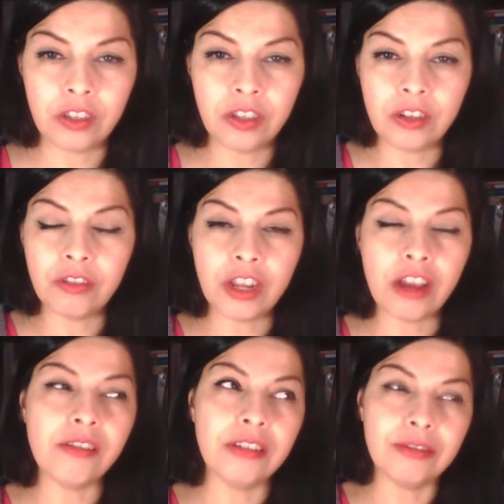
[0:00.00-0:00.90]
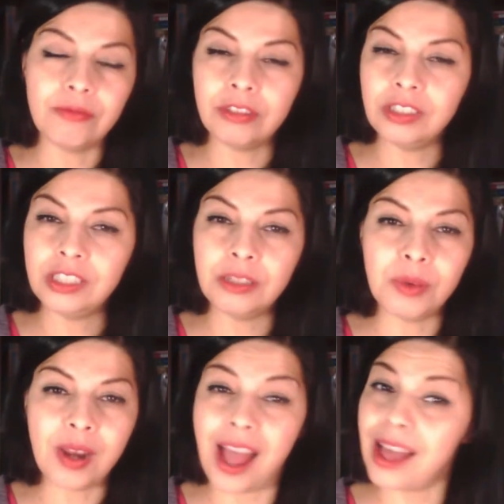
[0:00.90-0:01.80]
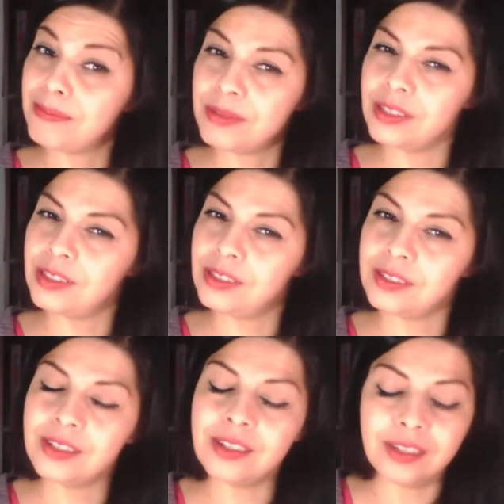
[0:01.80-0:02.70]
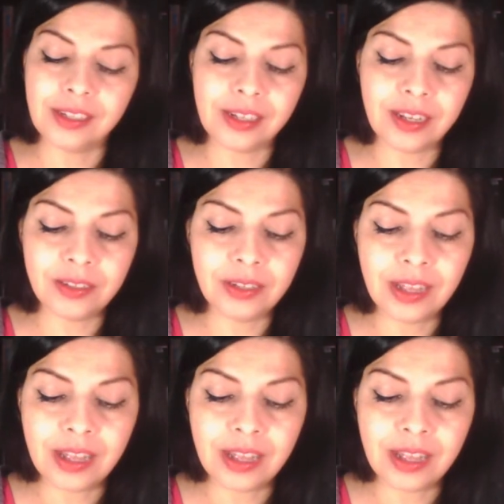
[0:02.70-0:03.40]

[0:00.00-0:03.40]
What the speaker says: You don't know, and we'll see what happens, you know.